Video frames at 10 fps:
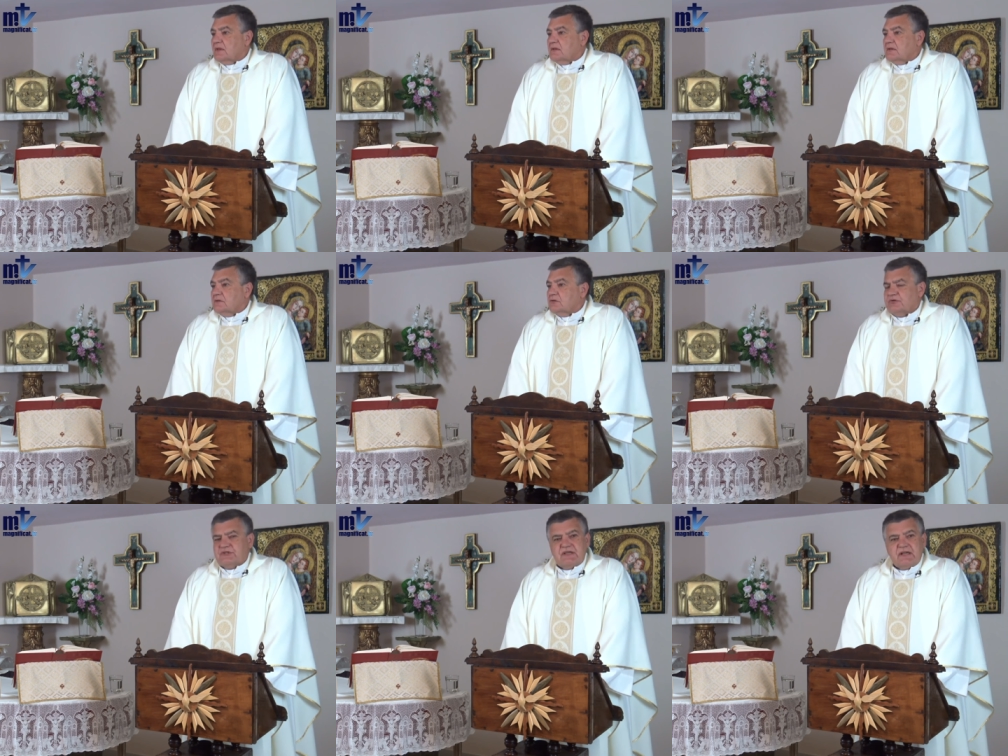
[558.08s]
where
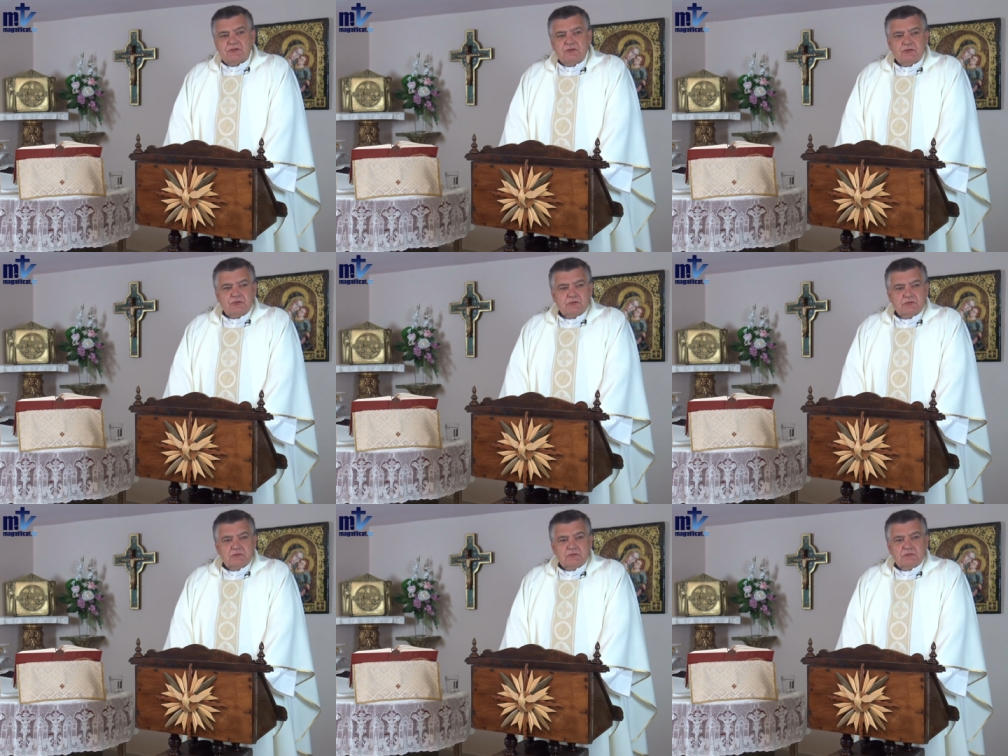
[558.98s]
is Jesus?
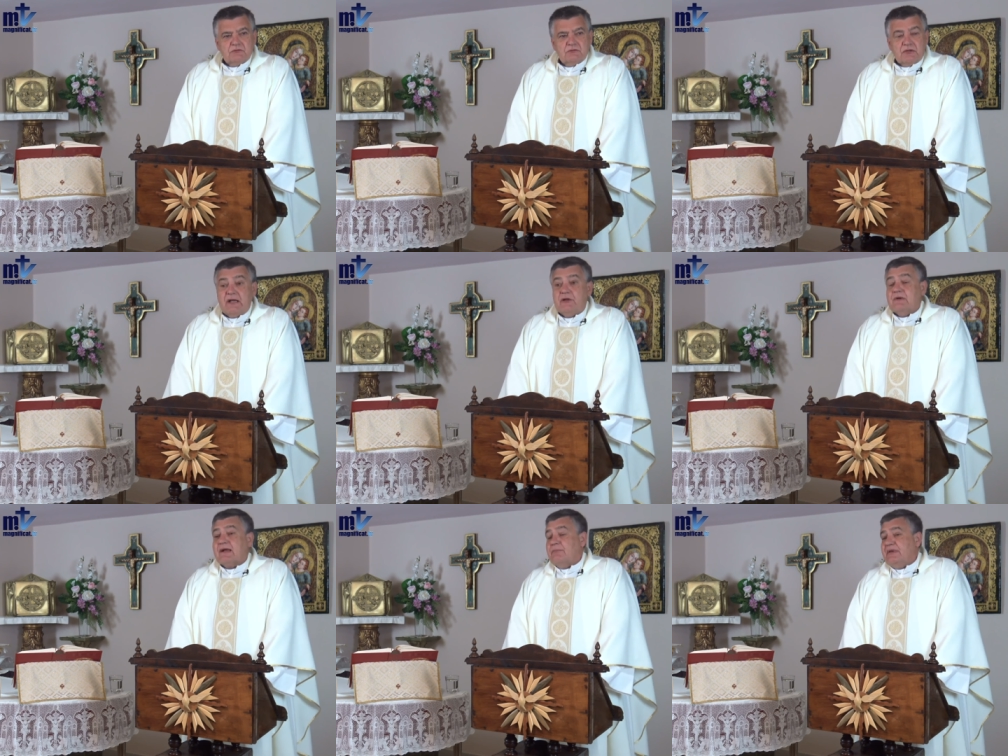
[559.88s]
There
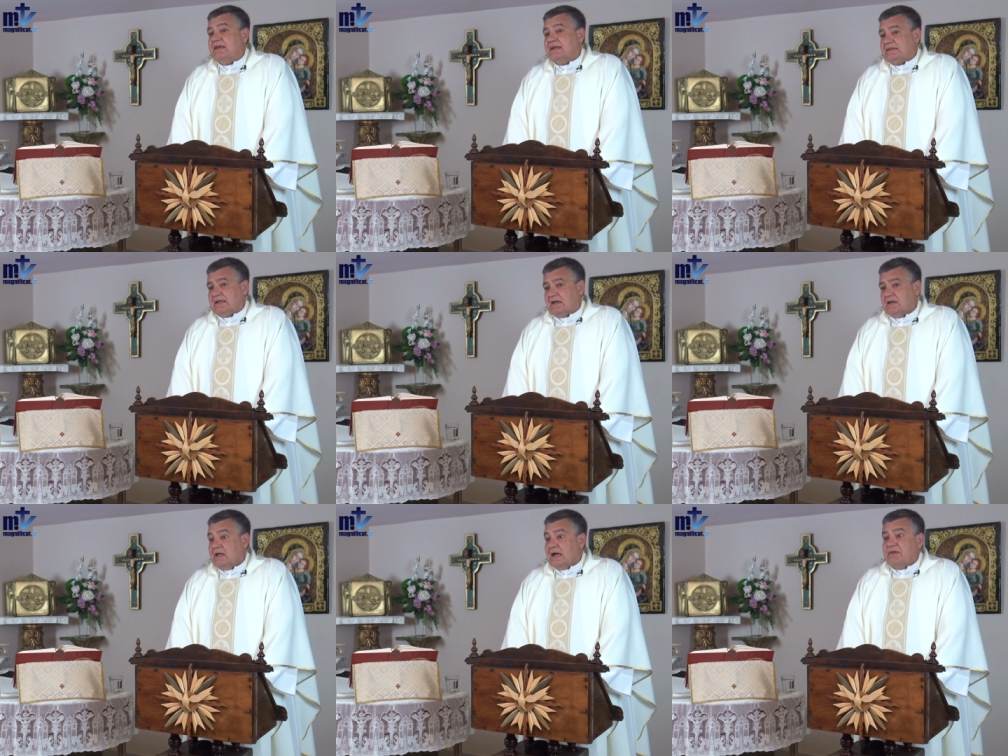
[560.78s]
is a side
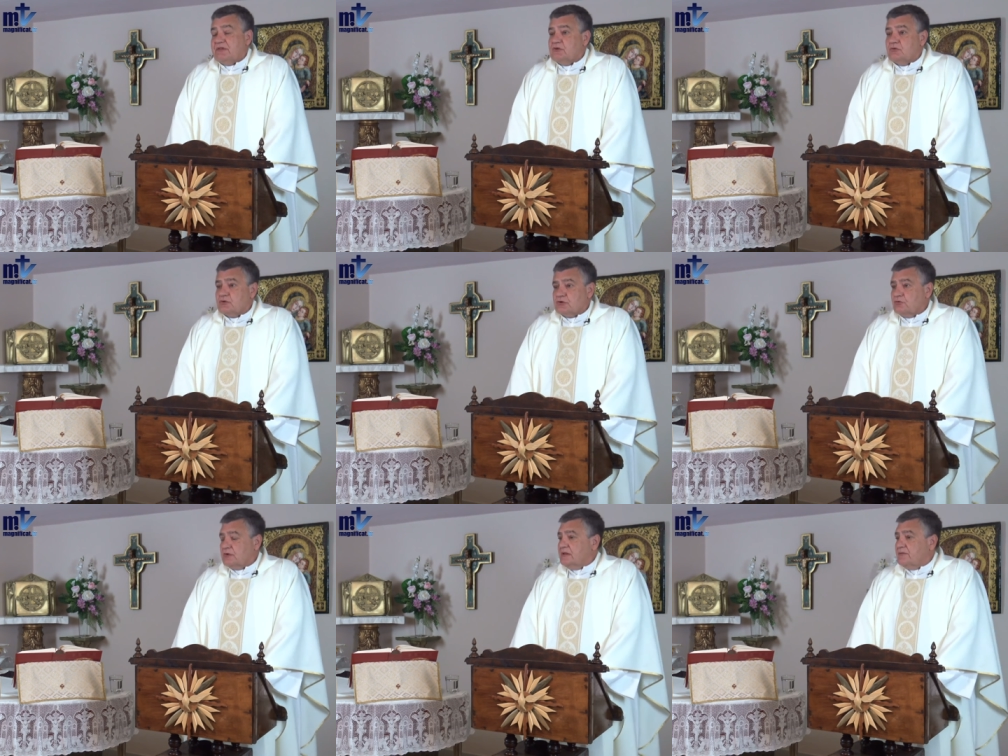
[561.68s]
chapel,
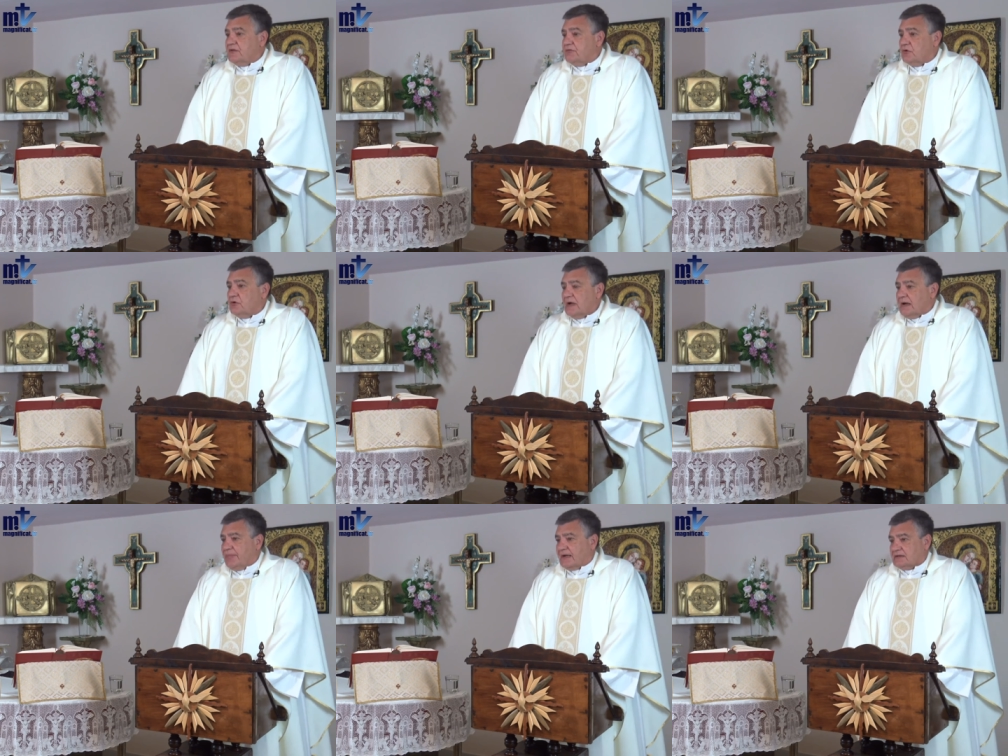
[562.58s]
sometimes even a
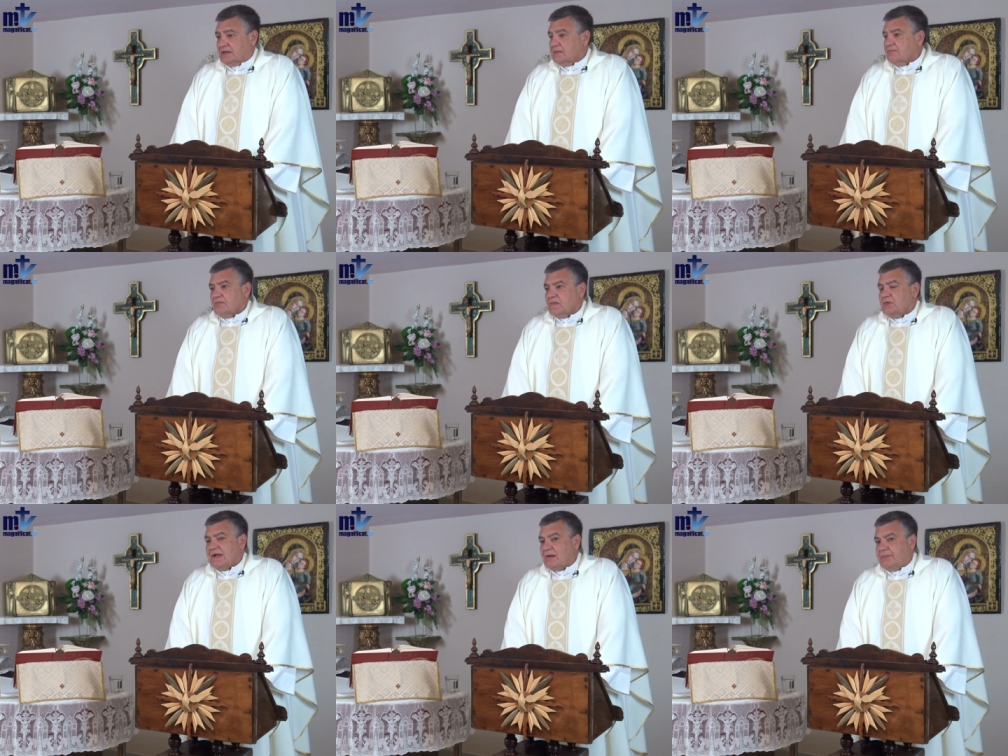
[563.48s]
separate building
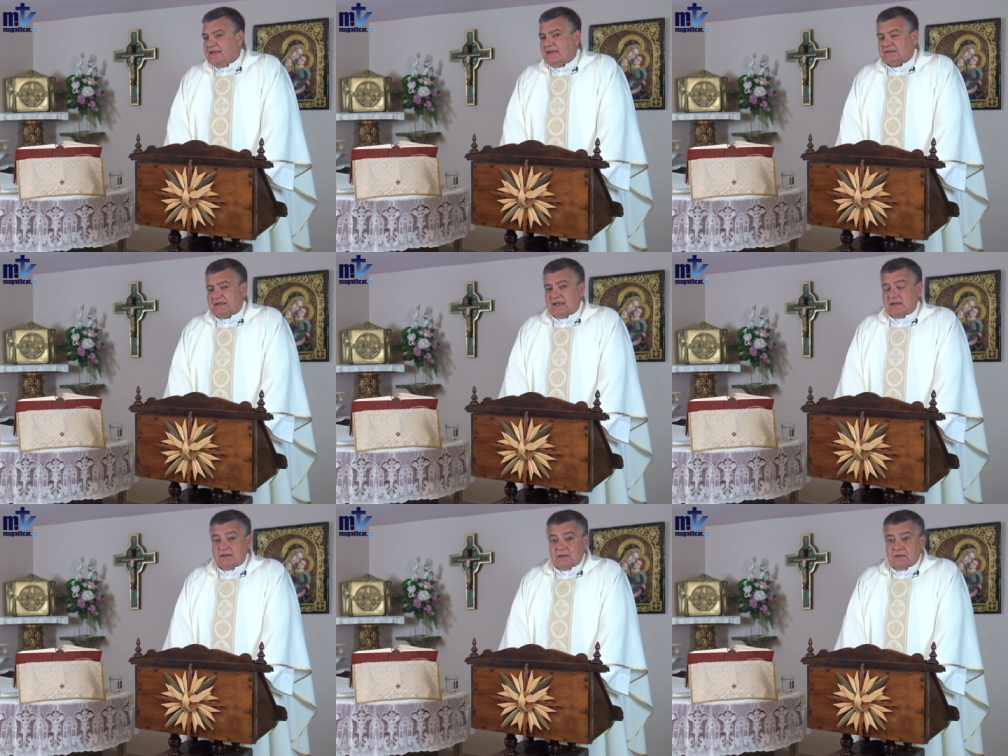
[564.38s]
in a side
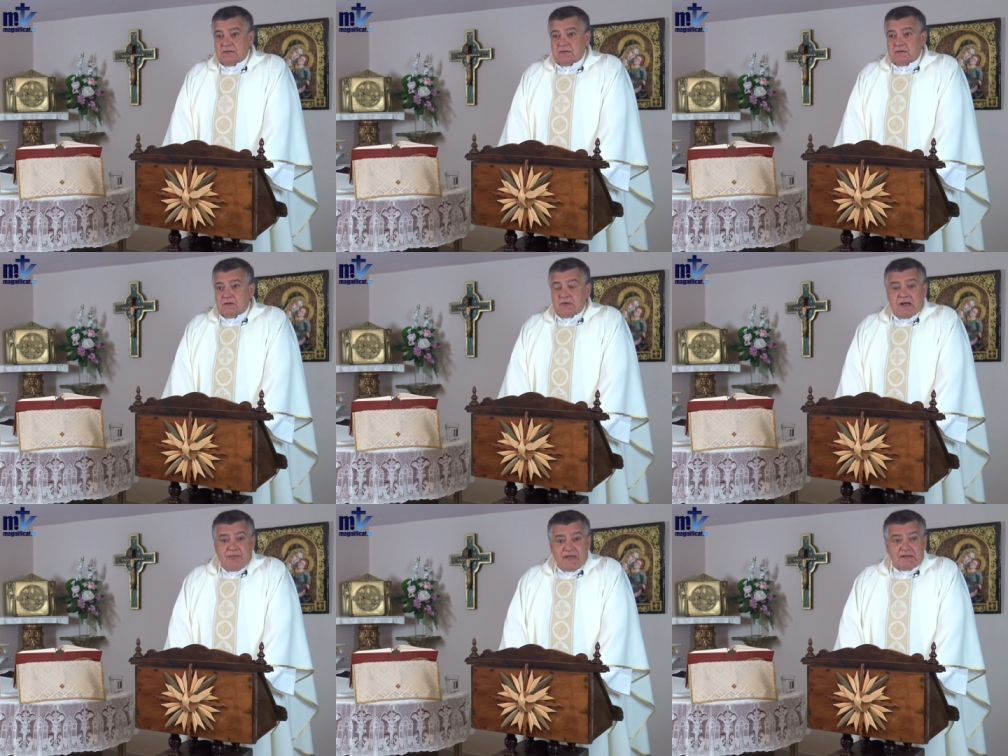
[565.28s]
chapel, a
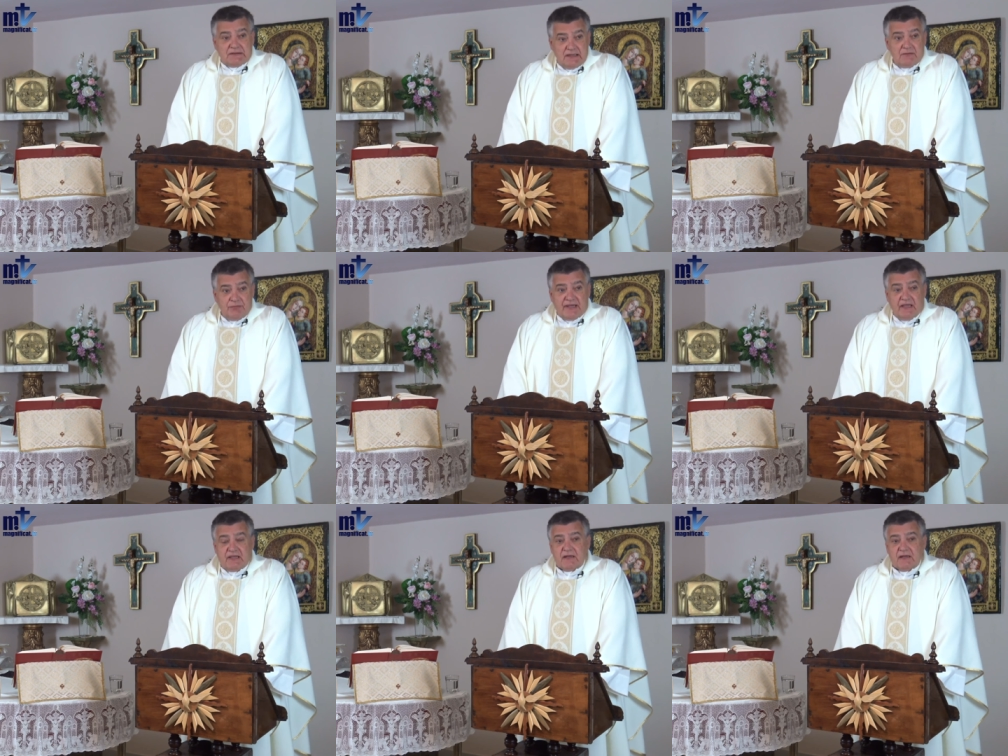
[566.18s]
small side chapel,